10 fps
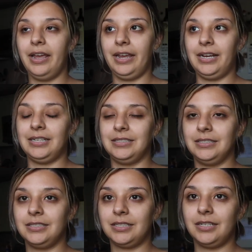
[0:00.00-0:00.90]

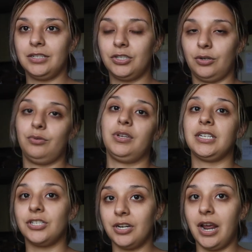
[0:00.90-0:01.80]
And so
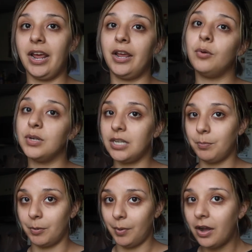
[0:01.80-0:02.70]
yesterday was
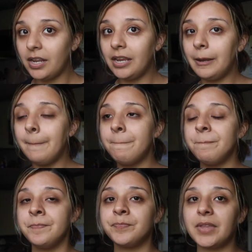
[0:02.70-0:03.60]
upper body
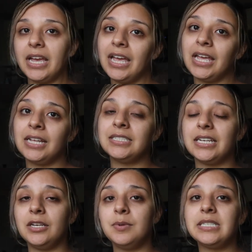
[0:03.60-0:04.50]
and
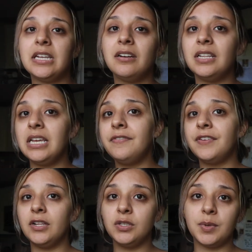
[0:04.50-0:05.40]
it was literally
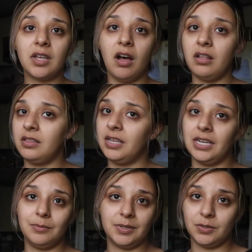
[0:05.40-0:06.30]
filled with all
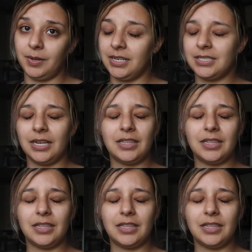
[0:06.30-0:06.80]
the in-betweens.